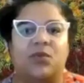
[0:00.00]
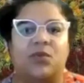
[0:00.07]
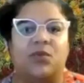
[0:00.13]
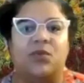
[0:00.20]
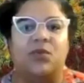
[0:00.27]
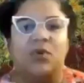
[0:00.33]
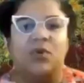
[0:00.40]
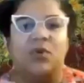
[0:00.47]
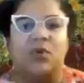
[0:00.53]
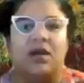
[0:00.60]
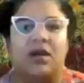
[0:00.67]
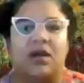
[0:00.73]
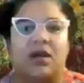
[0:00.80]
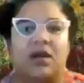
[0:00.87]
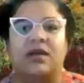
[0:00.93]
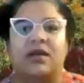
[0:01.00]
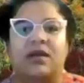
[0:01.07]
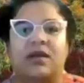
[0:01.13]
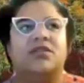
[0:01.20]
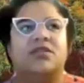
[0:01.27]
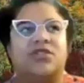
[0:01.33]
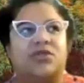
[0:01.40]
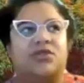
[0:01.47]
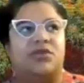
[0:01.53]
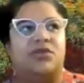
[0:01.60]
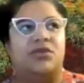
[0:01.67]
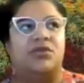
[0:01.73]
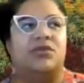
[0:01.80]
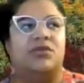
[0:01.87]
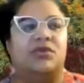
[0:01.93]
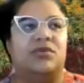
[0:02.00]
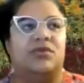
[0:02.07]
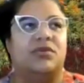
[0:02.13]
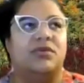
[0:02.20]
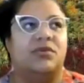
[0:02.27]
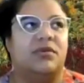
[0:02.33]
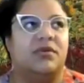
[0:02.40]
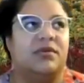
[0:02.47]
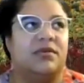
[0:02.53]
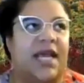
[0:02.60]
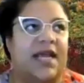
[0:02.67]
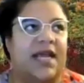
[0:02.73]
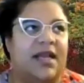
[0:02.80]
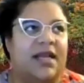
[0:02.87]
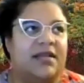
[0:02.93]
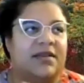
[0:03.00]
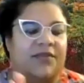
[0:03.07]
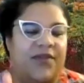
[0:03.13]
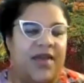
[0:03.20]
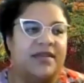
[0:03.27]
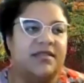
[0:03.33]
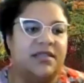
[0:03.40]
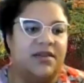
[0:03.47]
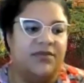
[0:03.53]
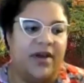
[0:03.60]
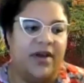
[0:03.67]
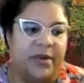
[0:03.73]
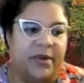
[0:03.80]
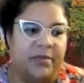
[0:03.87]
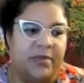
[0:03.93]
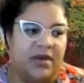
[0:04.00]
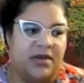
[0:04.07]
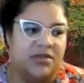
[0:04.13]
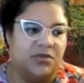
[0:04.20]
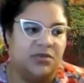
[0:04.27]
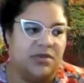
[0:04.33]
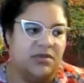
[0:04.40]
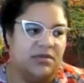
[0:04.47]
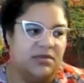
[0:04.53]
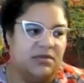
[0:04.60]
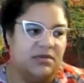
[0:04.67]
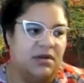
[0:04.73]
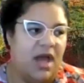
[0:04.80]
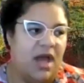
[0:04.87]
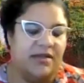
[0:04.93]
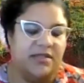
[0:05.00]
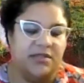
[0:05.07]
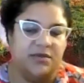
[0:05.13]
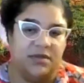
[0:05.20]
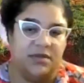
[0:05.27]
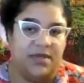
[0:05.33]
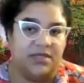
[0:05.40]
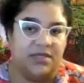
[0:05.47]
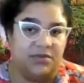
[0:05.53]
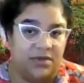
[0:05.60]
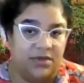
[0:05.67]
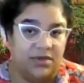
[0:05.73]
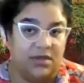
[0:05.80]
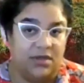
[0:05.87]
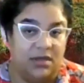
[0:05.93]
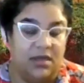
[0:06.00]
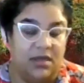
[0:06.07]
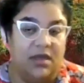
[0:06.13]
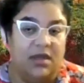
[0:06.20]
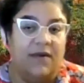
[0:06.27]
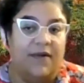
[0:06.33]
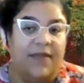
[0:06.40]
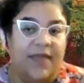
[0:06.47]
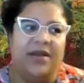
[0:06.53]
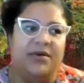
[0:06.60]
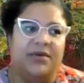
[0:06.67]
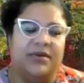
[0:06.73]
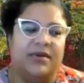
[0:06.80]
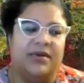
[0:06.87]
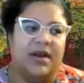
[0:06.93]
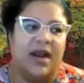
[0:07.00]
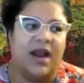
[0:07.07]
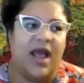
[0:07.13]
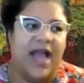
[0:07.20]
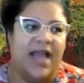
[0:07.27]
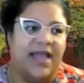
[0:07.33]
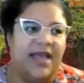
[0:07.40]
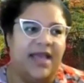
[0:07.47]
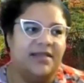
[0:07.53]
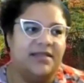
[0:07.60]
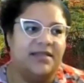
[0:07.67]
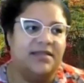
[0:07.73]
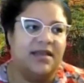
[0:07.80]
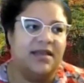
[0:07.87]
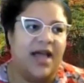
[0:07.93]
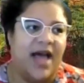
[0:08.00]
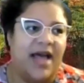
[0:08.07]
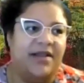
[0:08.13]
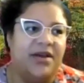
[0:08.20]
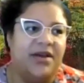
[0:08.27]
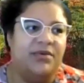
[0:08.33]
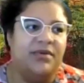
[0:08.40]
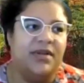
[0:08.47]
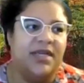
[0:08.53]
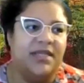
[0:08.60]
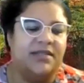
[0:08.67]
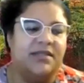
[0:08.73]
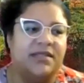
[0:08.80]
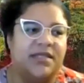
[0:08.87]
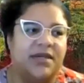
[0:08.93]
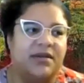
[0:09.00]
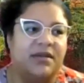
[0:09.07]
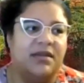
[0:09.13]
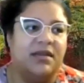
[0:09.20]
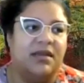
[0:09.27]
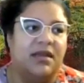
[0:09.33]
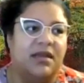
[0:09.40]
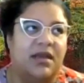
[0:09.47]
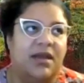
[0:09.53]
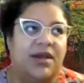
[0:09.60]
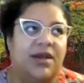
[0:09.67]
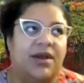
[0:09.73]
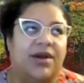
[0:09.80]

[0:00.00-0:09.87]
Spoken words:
can work on to that it affects the environment because we're not doing the best we could? I guess I don't necessarily